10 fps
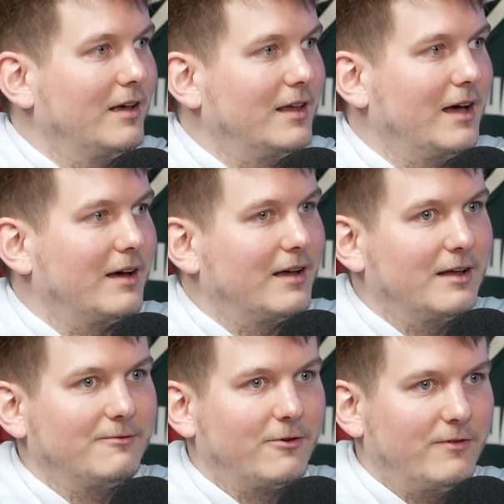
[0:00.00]
Yeah,
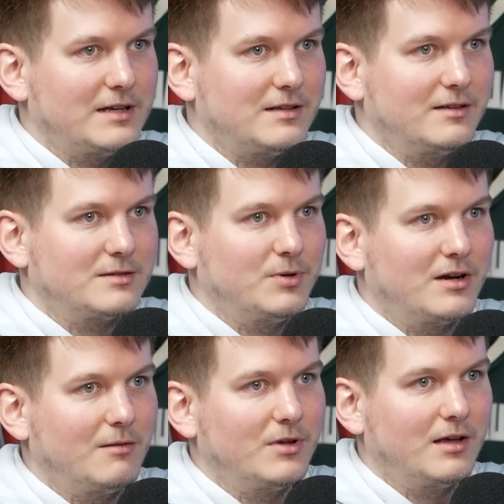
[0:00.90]
and for Vesely, it's
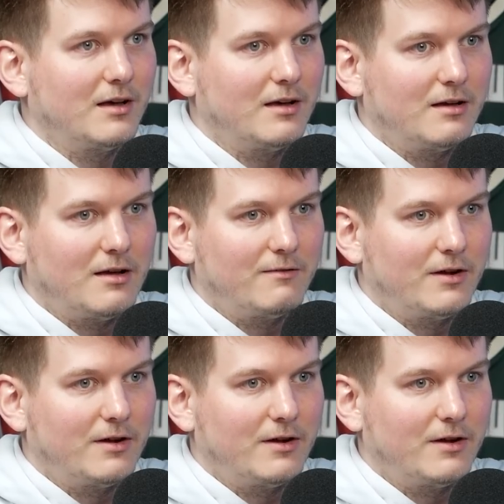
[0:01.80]
becoming a